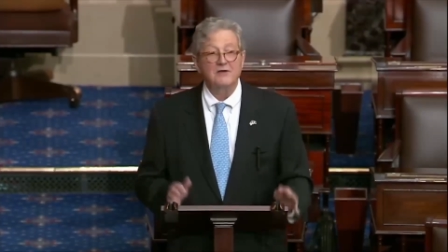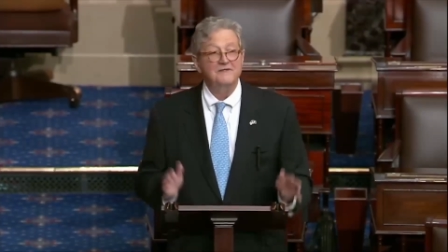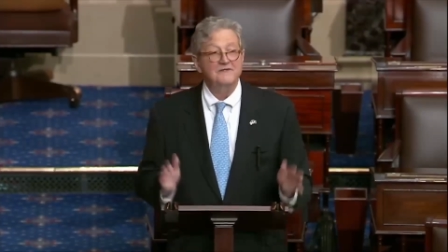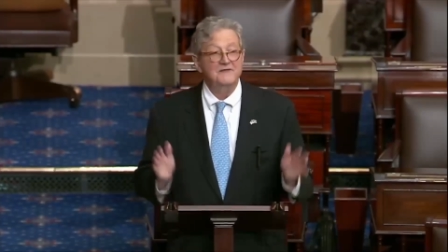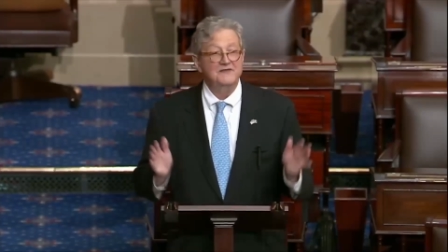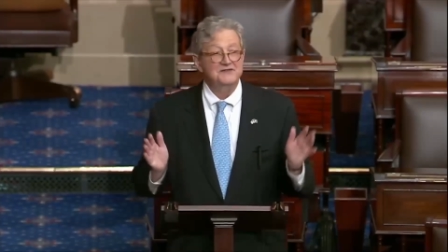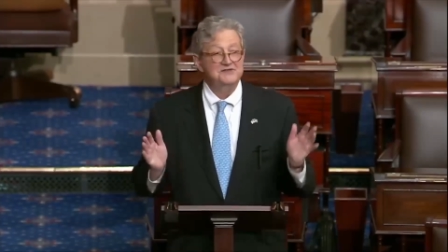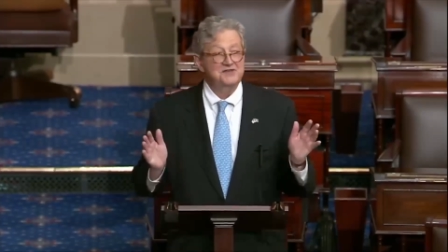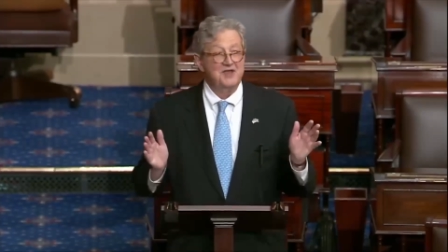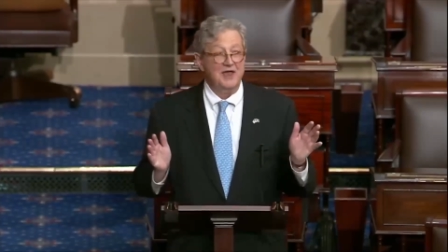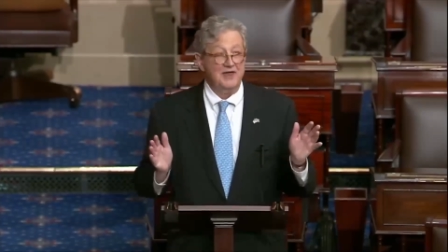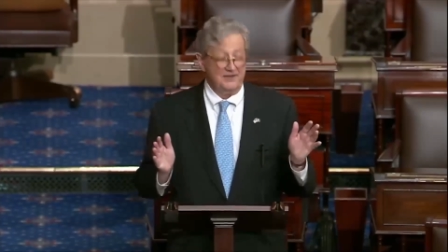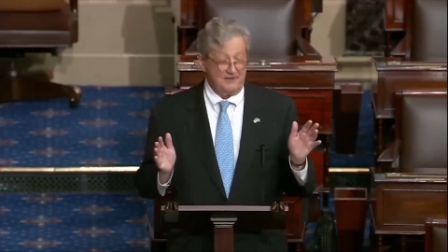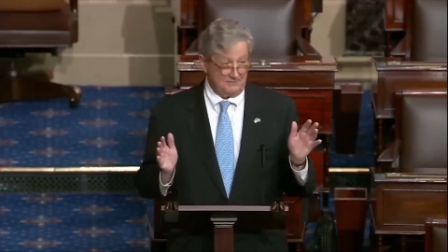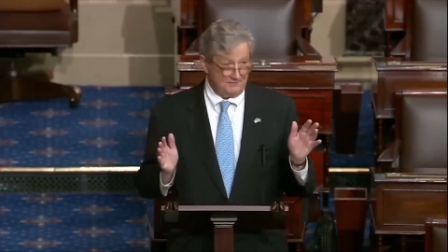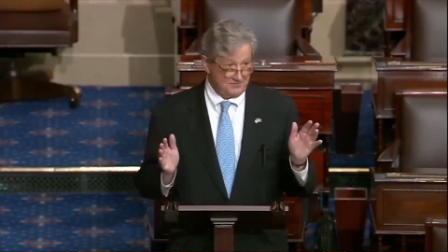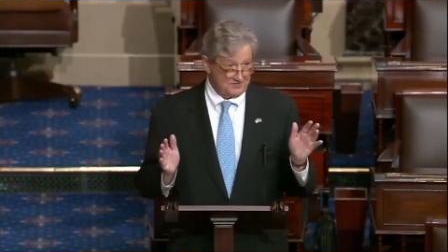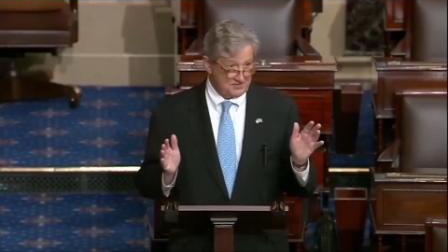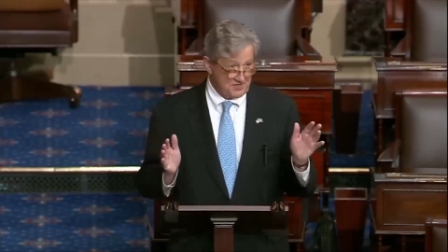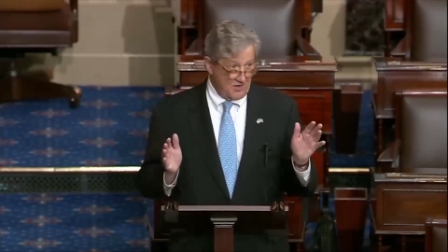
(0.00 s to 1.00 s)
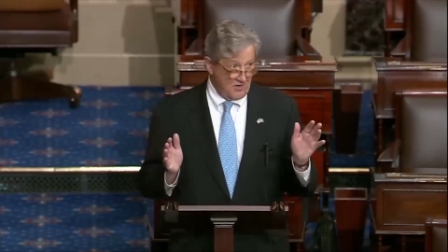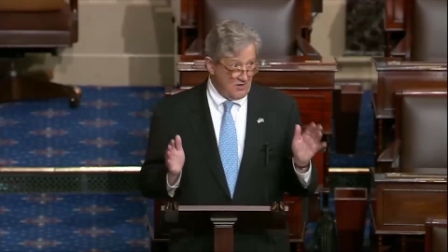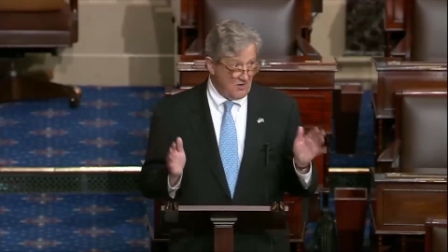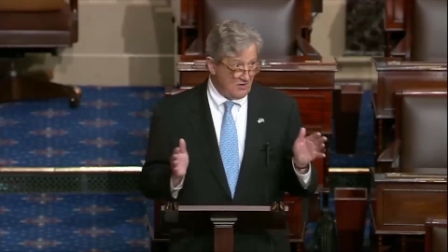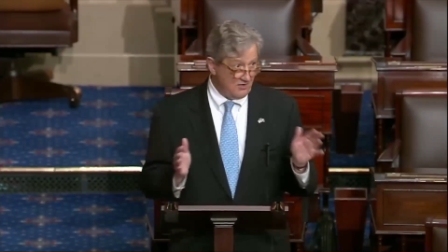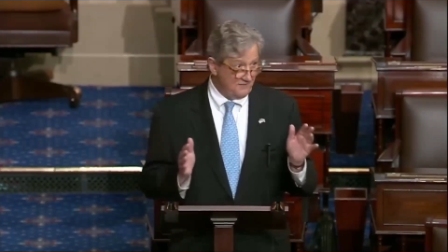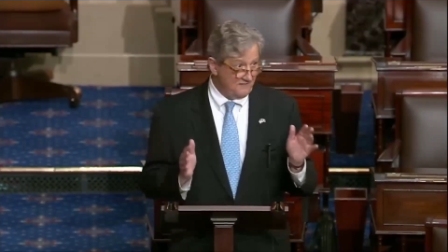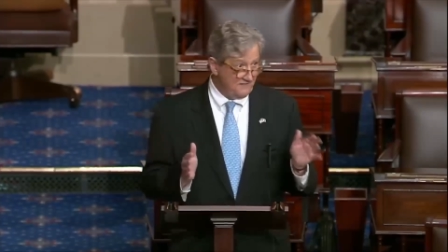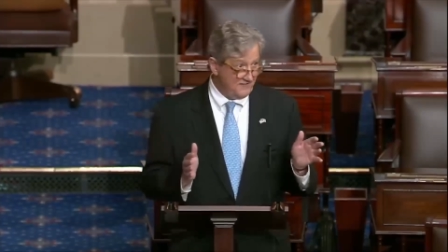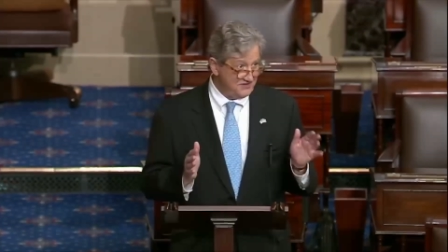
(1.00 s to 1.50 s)
of these items,
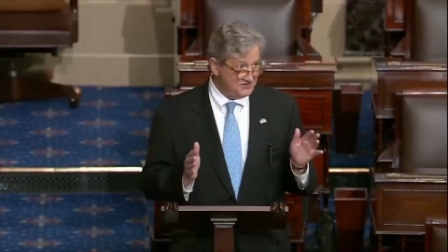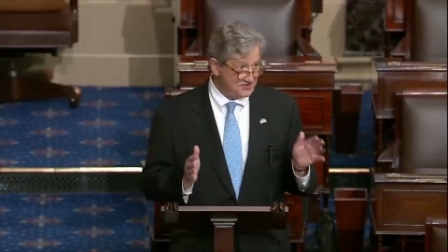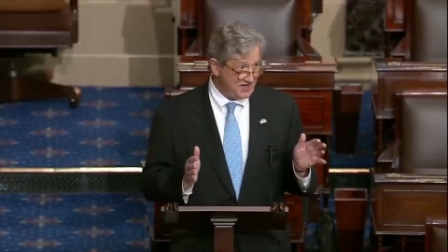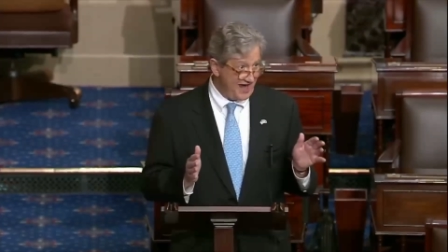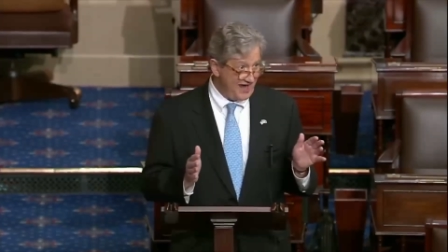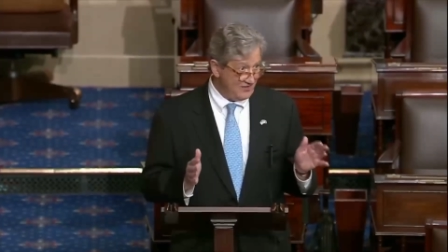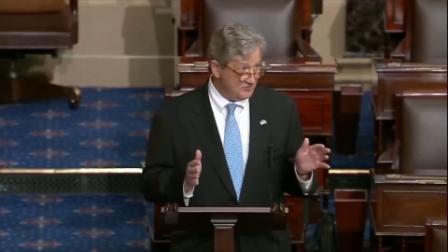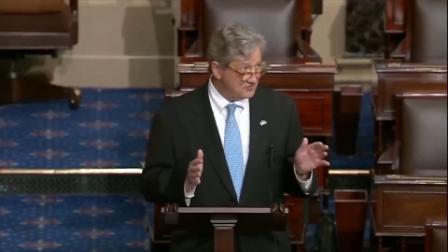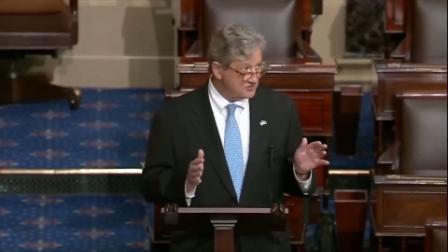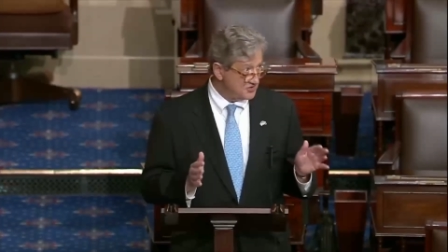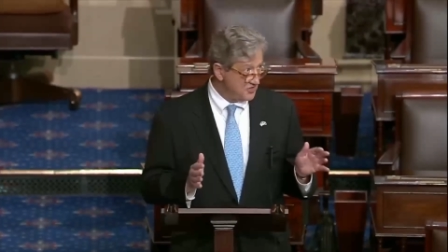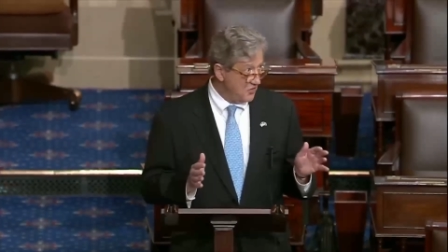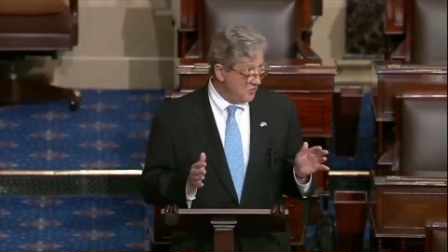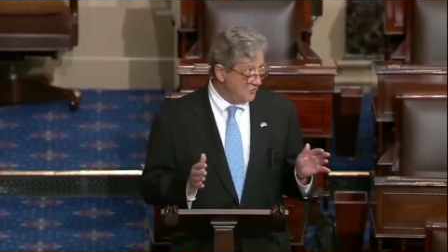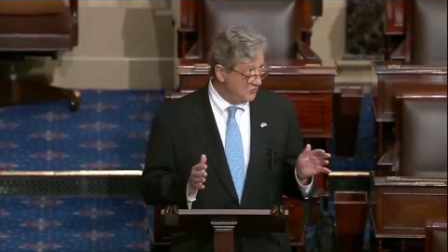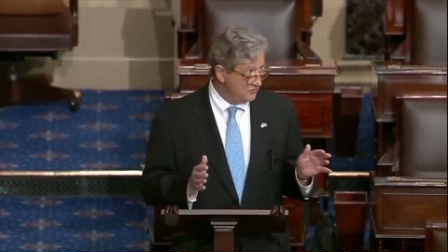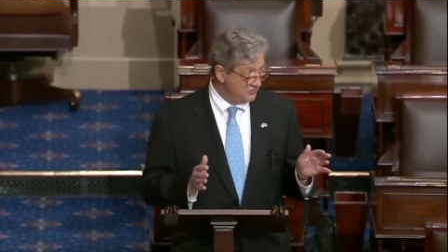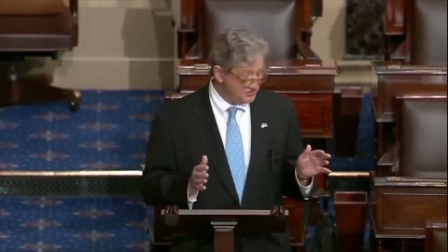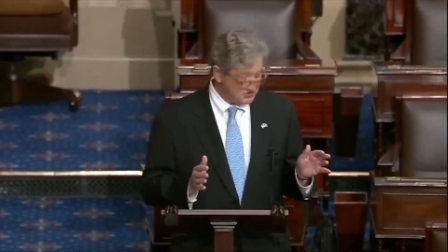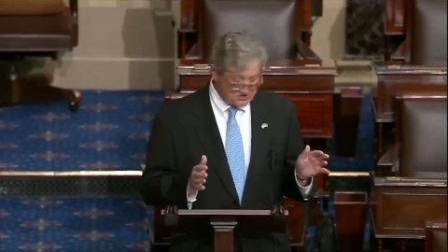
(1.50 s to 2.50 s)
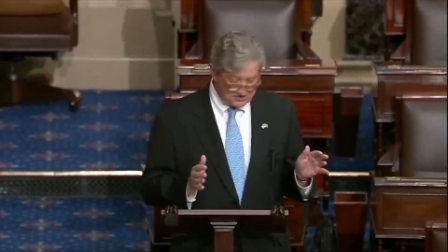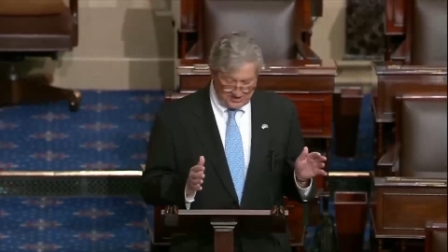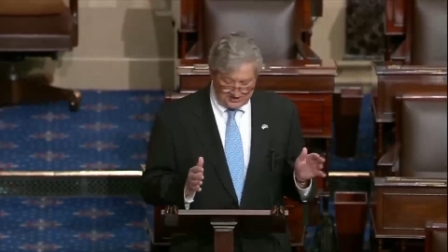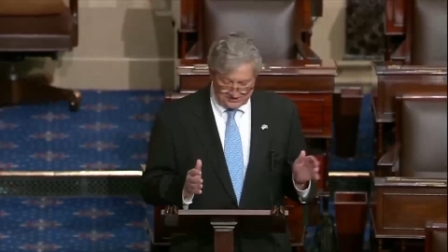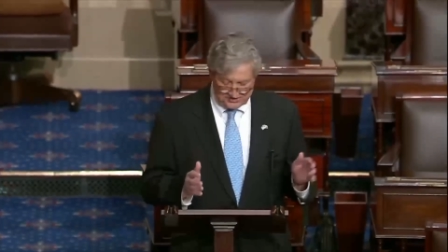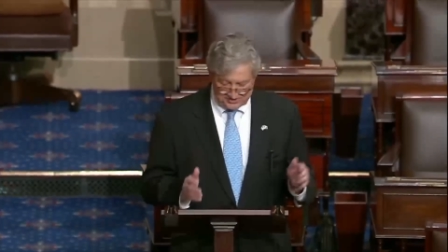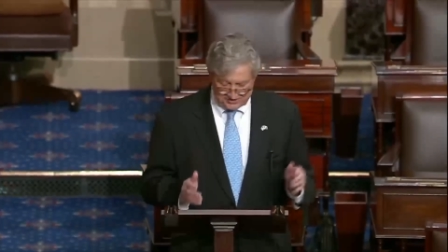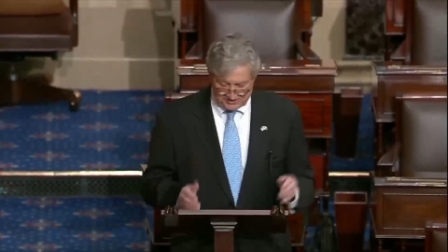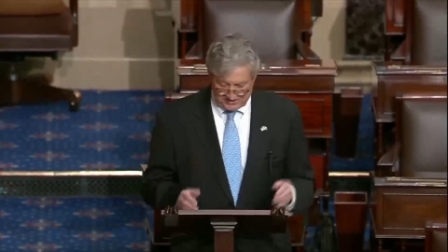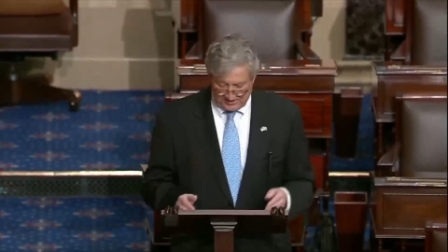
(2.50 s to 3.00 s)
all of these household
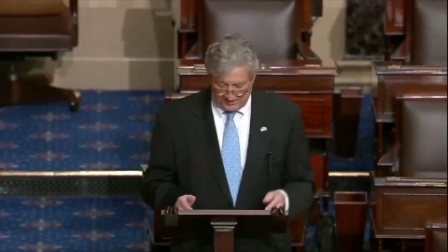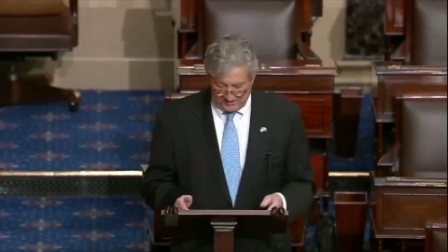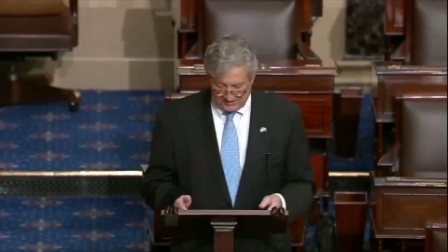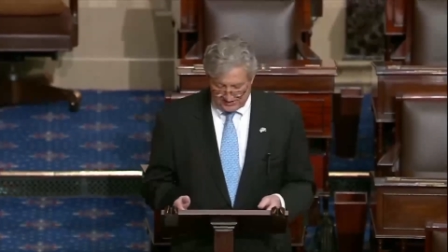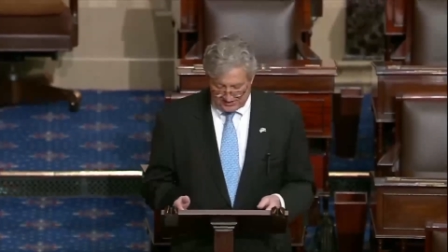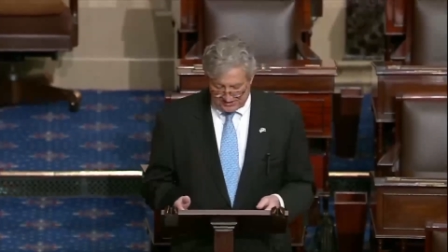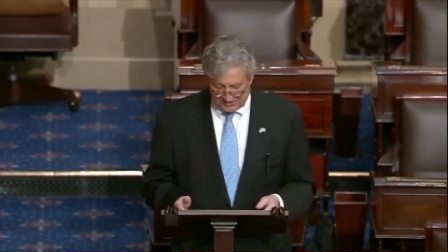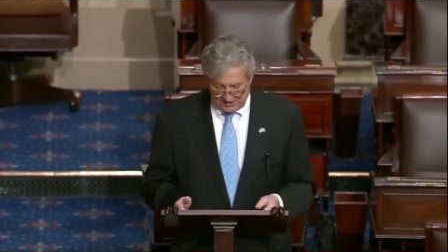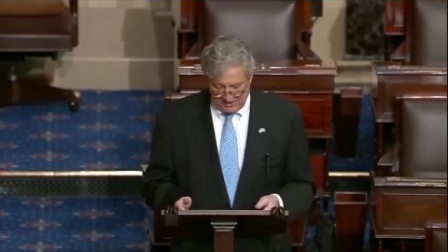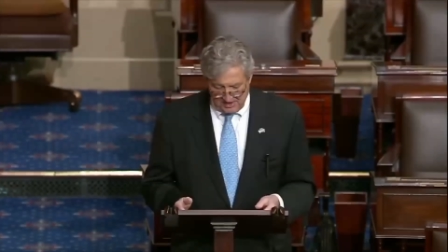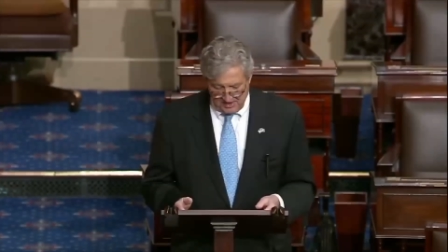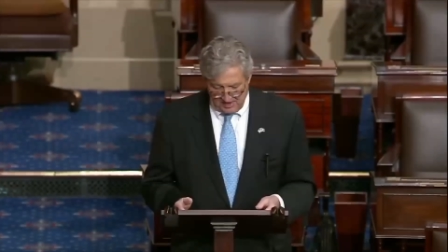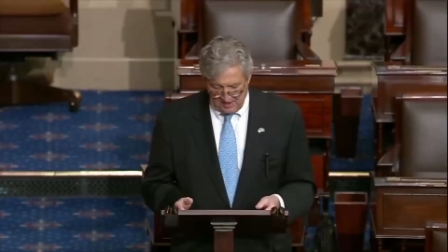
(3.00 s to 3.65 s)
necessities